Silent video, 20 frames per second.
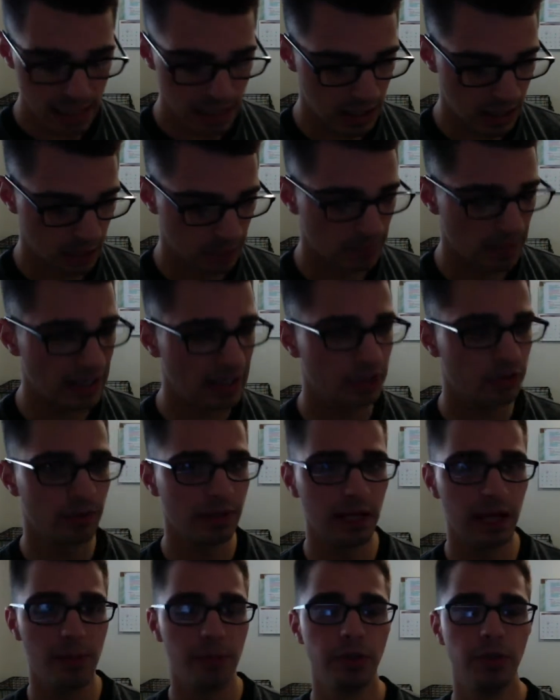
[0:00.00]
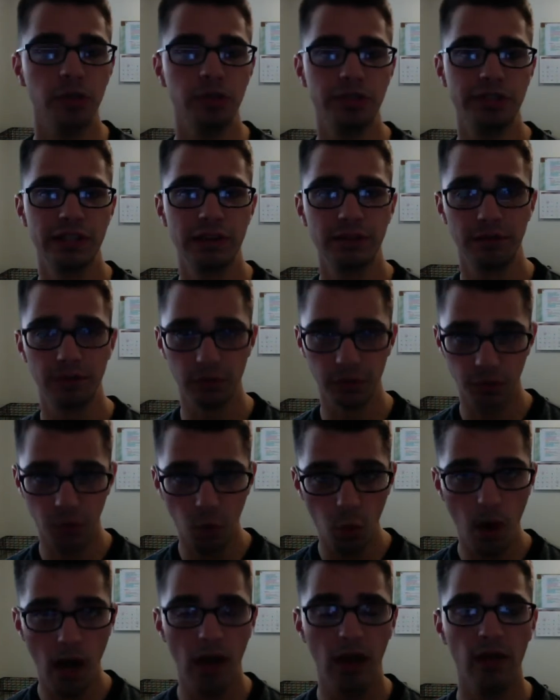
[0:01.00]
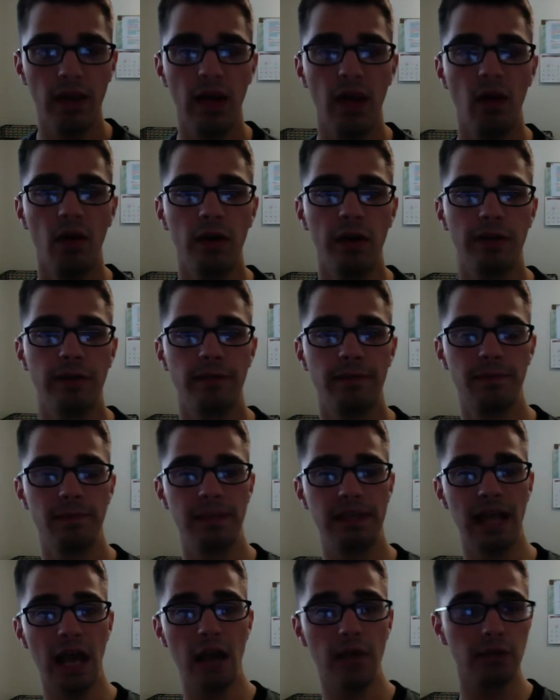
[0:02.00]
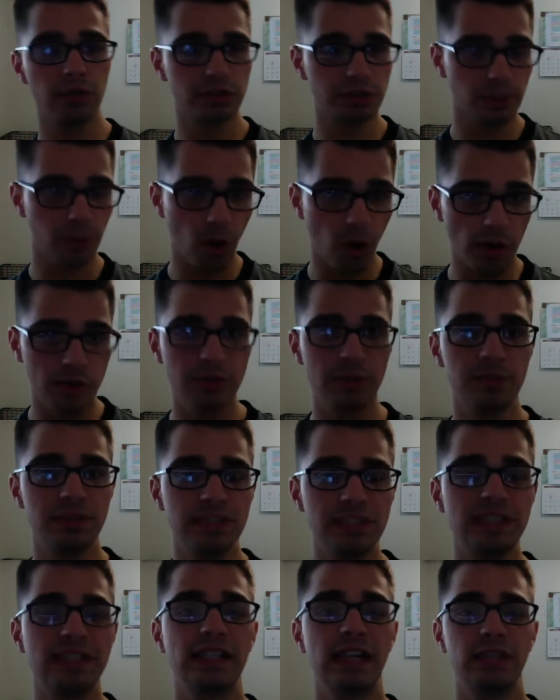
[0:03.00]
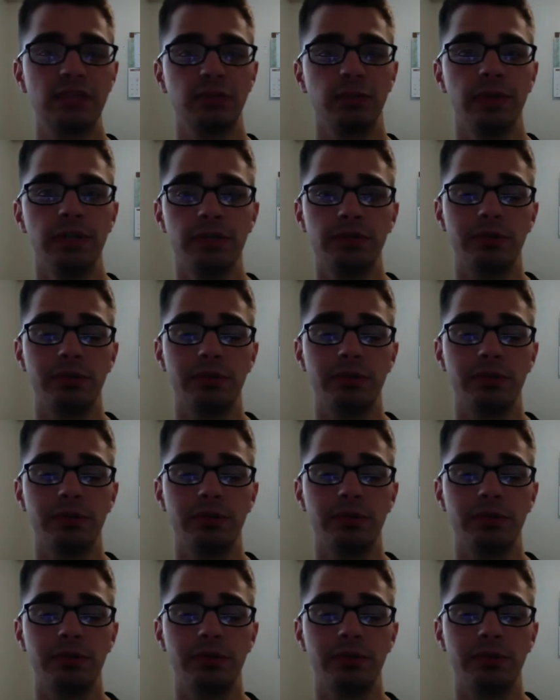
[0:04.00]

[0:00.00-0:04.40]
Anchoring, I've been using it for a little while now and I've been having some awesome success with it,